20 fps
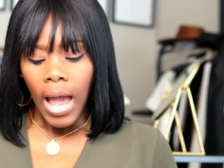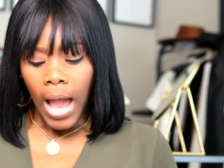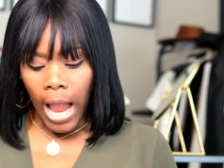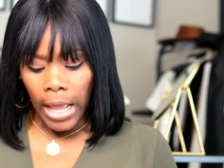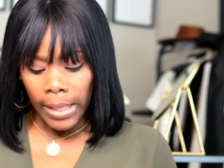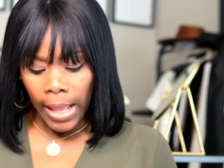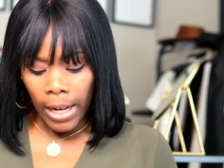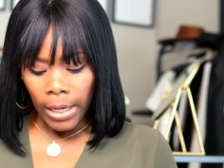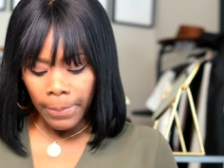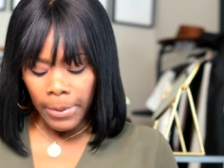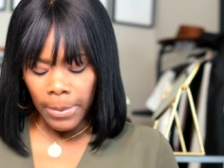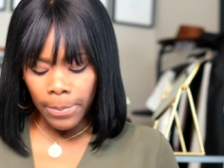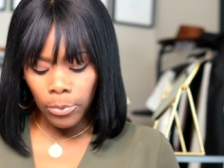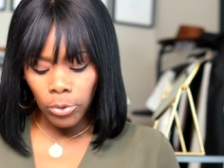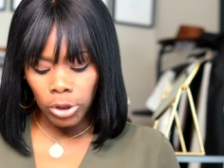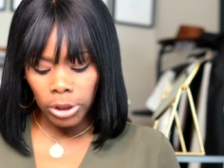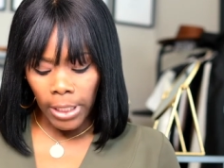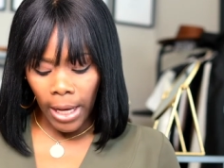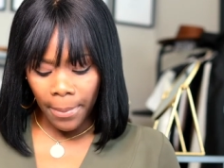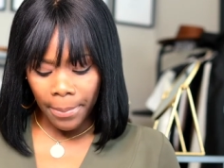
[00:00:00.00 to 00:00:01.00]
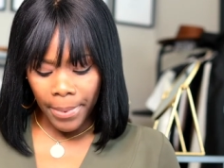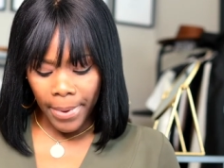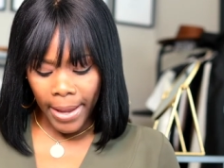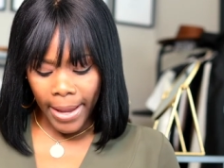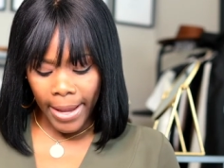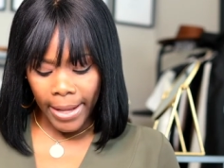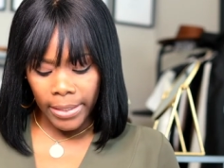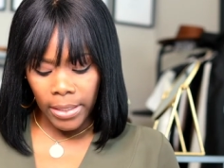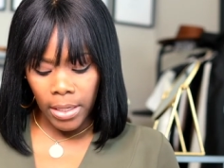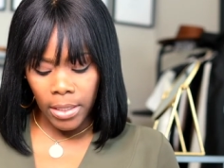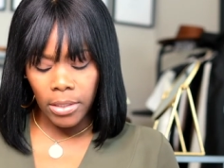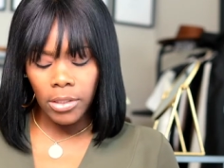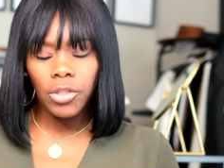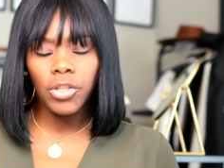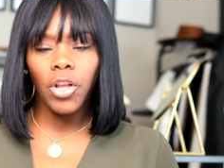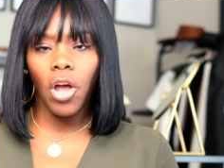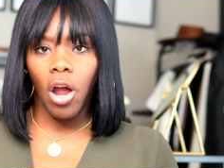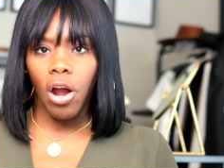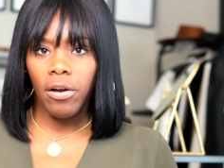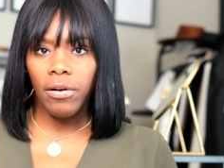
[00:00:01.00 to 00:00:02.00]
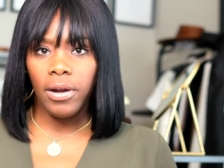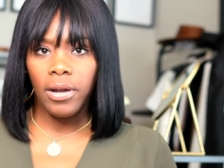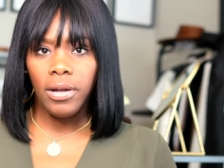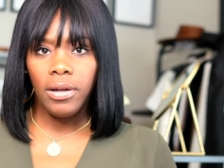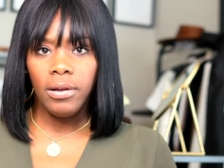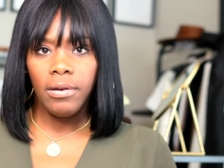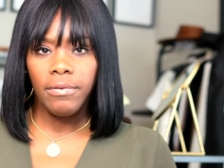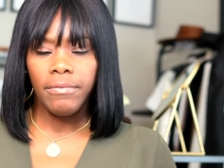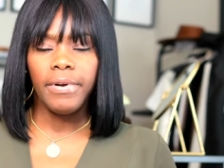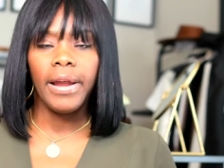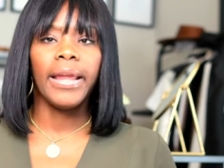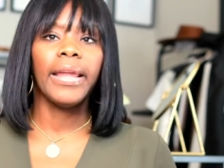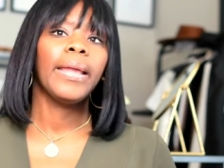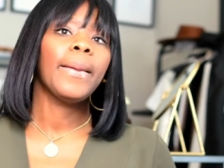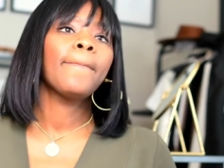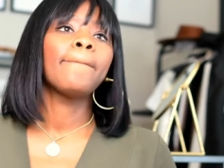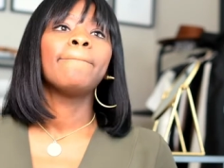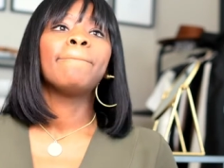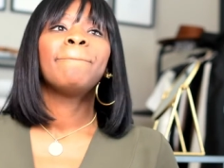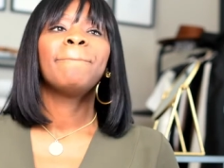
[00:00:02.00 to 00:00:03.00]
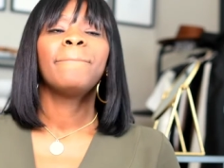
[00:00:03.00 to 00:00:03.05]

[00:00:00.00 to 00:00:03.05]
A lot of people shop at Zara, right?